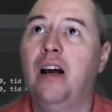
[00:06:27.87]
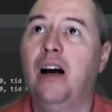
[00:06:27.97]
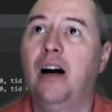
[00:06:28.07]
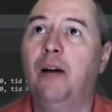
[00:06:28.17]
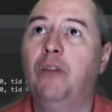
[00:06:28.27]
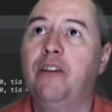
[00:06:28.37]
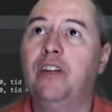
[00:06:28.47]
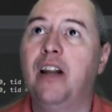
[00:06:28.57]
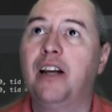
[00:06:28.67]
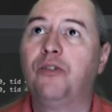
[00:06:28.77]
I believe the
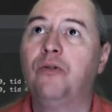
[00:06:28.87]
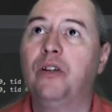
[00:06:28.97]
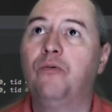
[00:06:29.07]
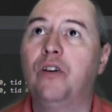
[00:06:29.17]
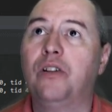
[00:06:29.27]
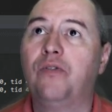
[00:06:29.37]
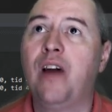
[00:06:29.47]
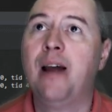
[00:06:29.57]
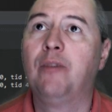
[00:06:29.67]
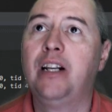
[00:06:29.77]
next one was
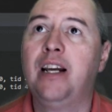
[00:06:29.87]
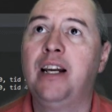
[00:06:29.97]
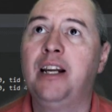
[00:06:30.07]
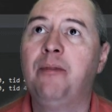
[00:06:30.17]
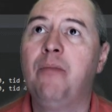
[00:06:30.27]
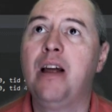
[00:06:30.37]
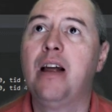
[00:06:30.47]
family name,